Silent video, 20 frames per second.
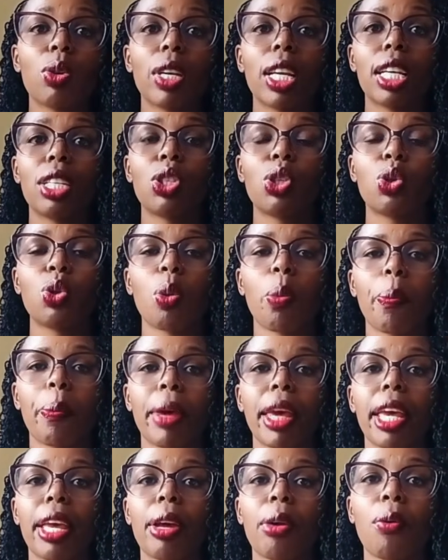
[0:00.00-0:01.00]
you get to
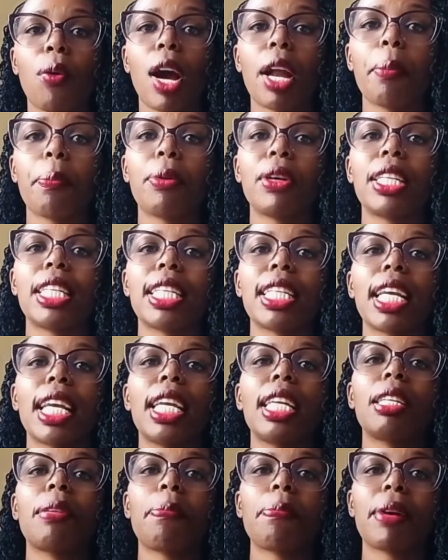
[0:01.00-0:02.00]
pay
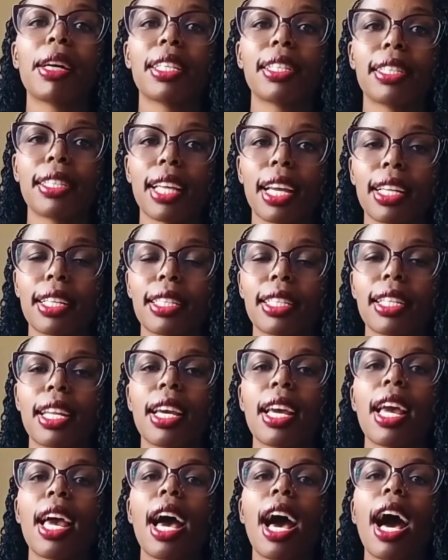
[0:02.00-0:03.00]
1.8%
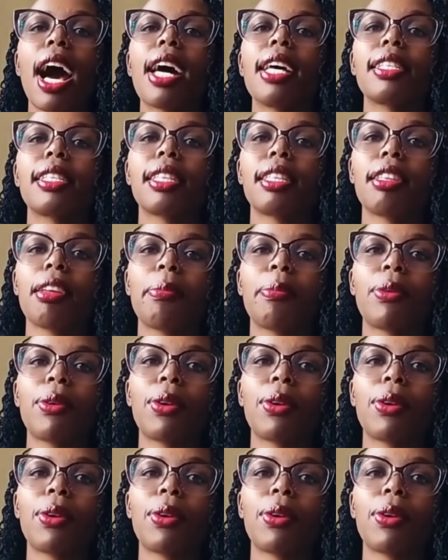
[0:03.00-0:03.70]
as the